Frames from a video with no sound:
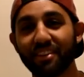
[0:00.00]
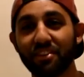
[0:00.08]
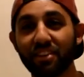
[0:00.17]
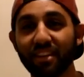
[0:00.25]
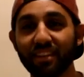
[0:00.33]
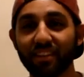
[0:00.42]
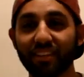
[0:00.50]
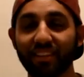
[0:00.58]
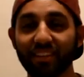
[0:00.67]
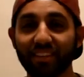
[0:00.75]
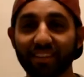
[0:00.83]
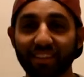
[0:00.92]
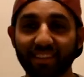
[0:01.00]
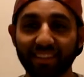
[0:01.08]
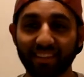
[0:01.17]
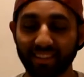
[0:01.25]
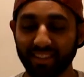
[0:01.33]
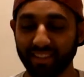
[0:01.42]
All right. Well, I
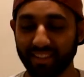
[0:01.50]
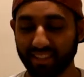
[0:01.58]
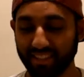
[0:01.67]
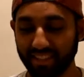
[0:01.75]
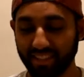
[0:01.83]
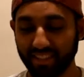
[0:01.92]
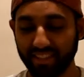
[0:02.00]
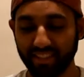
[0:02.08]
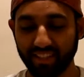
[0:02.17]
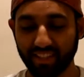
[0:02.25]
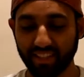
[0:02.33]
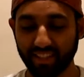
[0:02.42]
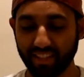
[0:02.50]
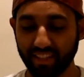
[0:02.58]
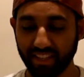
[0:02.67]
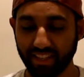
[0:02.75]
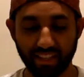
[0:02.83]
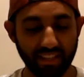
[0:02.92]
unfortunately I don't have any green screen,
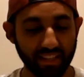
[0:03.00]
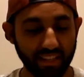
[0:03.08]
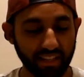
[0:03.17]
guys.